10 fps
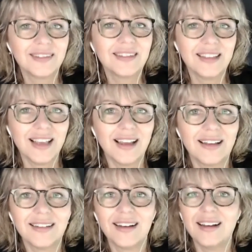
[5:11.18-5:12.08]

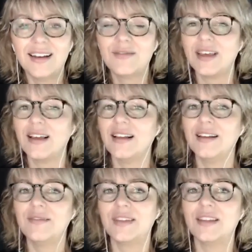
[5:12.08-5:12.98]
Yeah, I love that. I
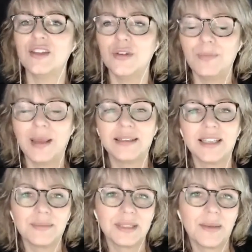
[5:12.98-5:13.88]
love that you
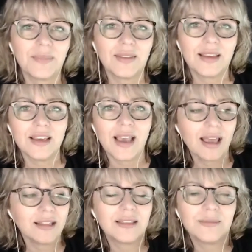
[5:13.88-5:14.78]
picked up something that you
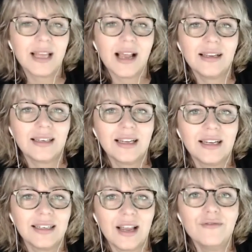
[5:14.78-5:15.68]
had some talent
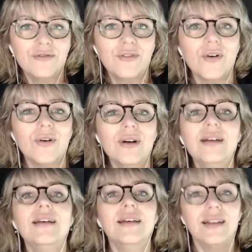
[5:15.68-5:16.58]
and love for,
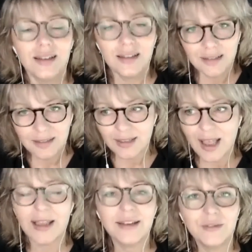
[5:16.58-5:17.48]

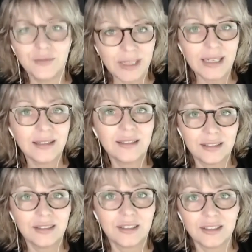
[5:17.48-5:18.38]
and really,
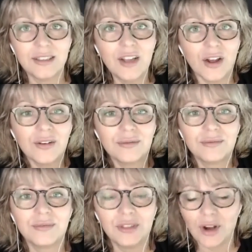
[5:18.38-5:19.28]

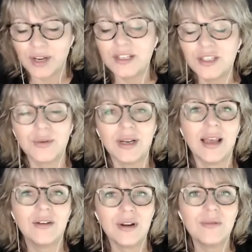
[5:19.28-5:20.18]
got into it
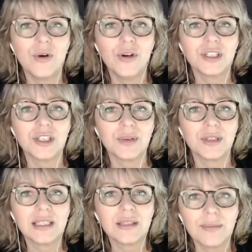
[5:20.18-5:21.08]
and reworked it,
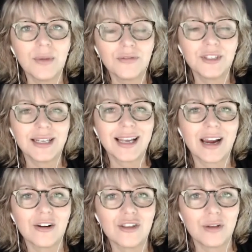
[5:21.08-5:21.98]
because that's what I'm often
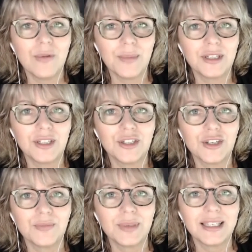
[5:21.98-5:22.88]
encouraging women to
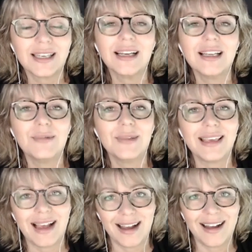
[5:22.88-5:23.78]
do, particularly with
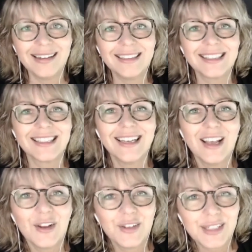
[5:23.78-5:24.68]
the arts,
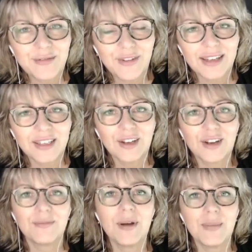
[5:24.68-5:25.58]
because I find a
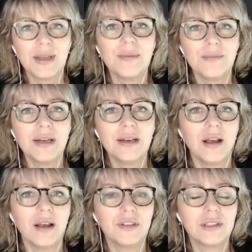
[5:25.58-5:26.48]
lot of women at
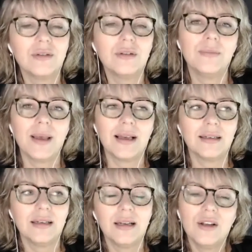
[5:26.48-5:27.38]
midlife, it's all
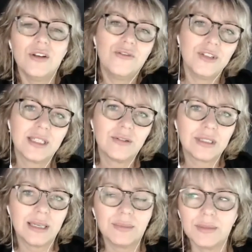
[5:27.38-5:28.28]
about physical
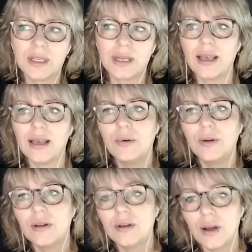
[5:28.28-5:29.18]
symptoms. Okay,
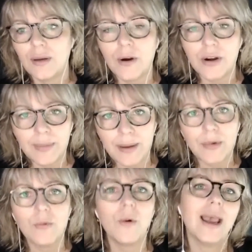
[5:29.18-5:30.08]
I'm worried about
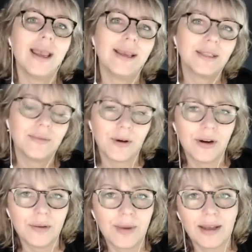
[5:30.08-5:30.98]
my weight, I'm
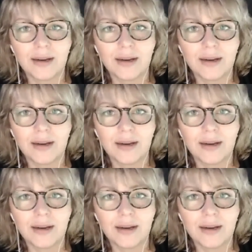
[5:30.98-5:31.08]
worried about